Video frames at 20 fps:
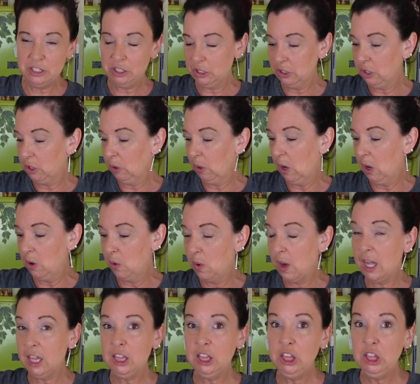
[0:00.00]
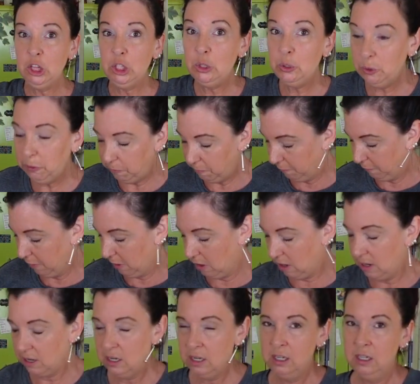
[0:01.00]
to grow
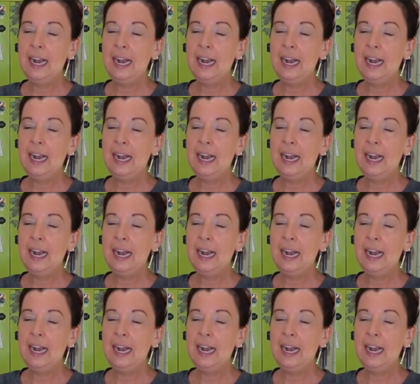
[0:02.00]
loofah.